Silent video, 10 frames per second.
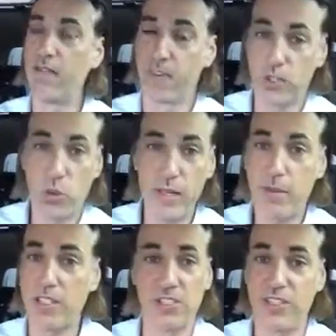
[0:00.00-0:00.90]
for
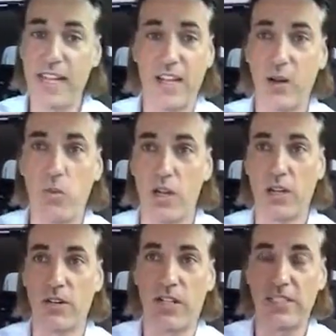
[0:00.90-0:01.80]
$20, you're not going to walk
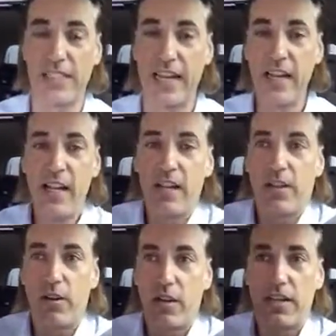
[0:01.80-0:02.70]
across that.
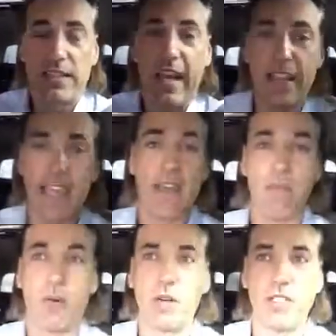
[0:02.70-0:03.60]
It's not that
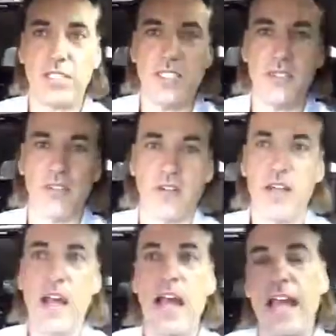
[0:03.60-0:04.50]
important to you.
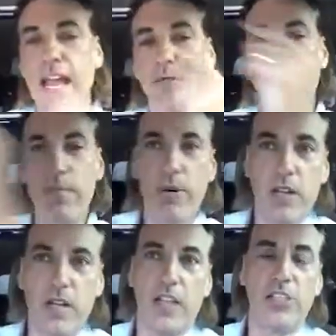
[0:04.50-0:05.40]
If we
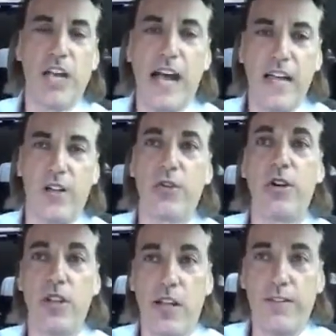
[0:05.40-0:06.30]
put a child
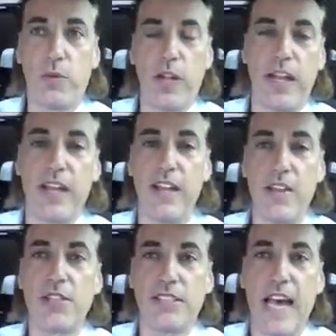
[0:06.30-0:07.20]
or a loved one on the
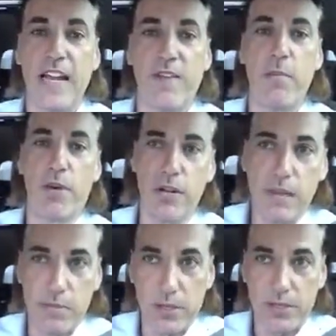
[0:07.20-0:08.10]
other side of a
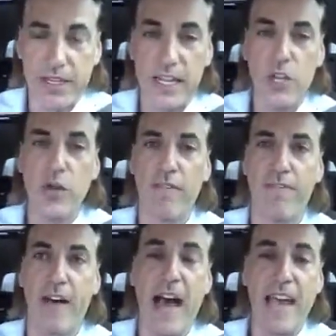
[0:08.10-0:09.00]
burning building and you
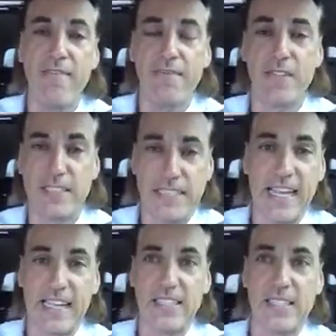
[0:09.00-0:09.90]
have 5
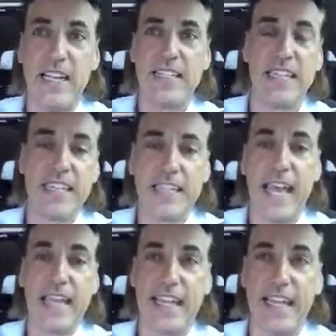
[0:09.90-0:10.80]
seconds to get
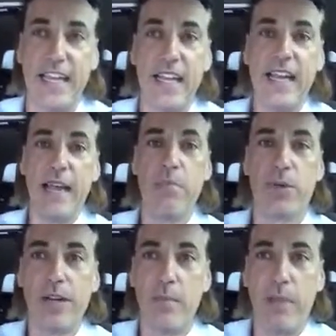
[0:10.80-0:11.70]
that kid and
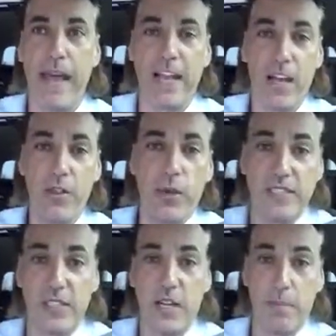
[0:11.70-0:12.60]
bring them back,
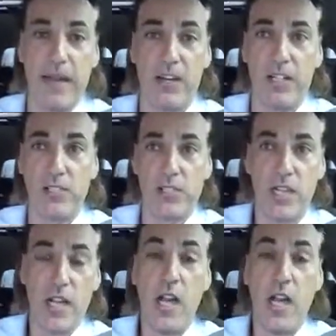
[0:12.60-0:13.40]
otherwise they're going to perish,